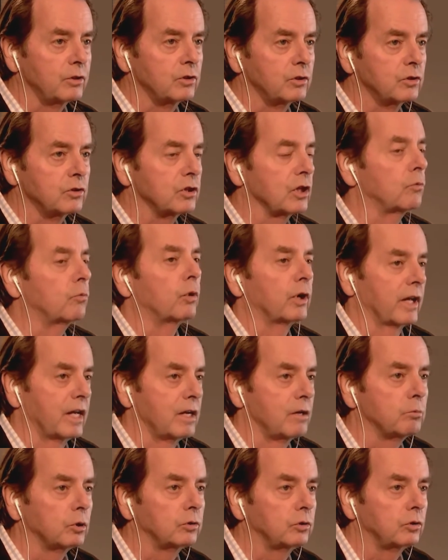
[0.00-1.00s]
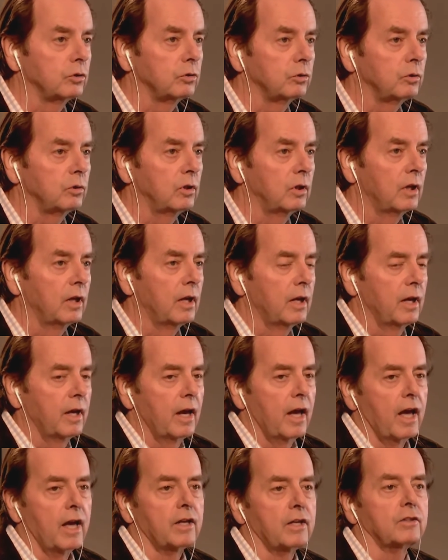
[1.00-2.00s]
They weren't able to.
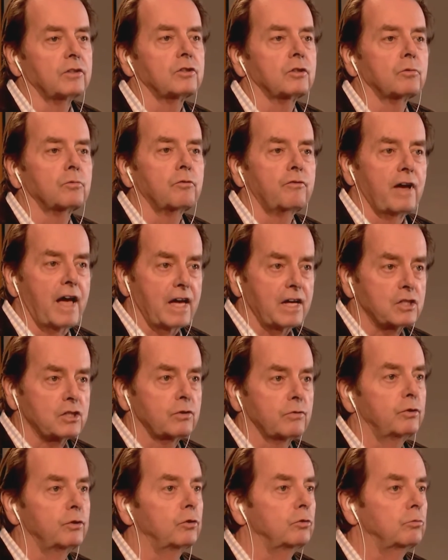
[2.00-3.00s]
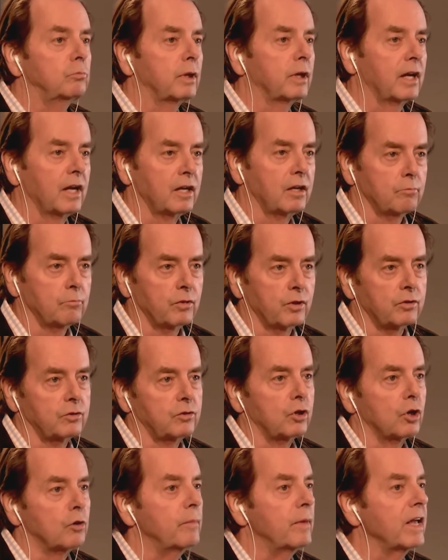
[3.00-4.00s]
And so fast food became the
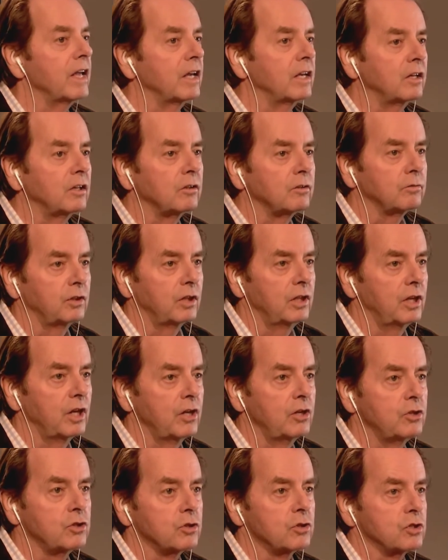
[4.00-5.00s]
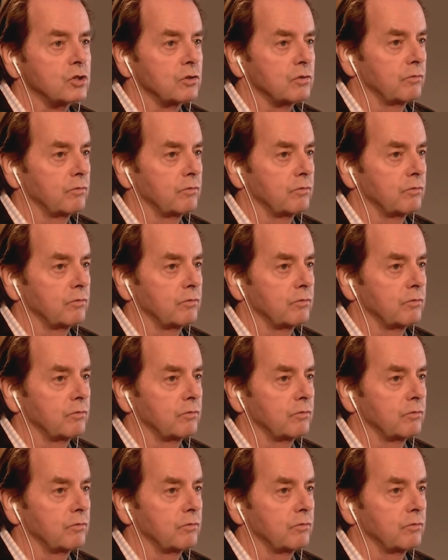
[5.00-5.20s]
domain of teenagers for the